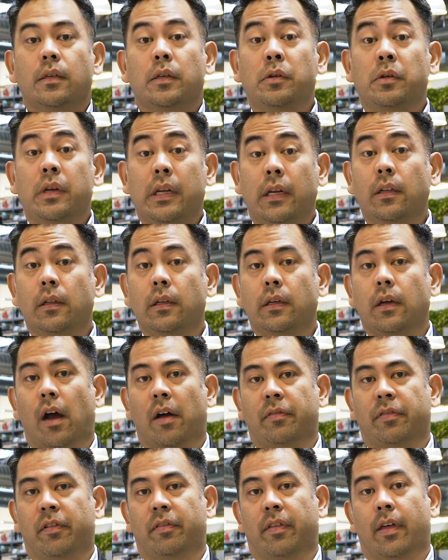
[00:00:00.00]
Uniquely
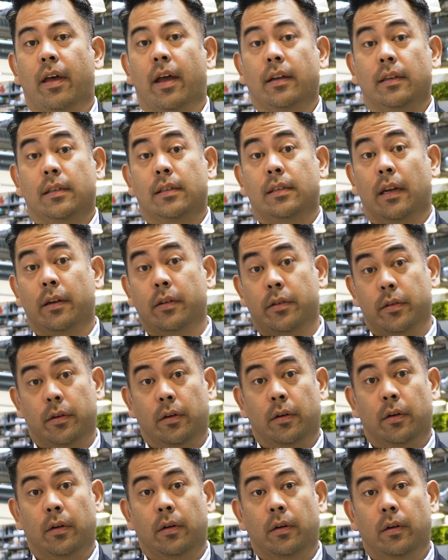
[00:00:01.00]
off of that
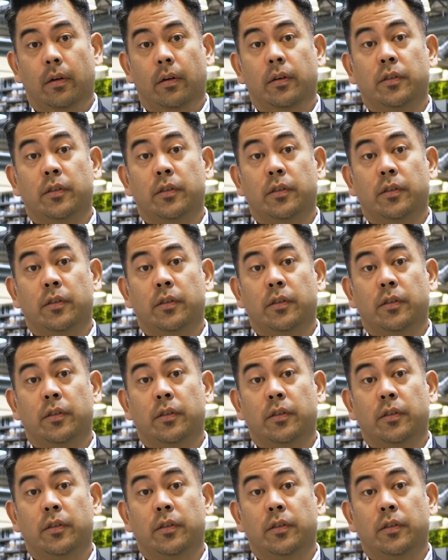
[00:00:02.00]
center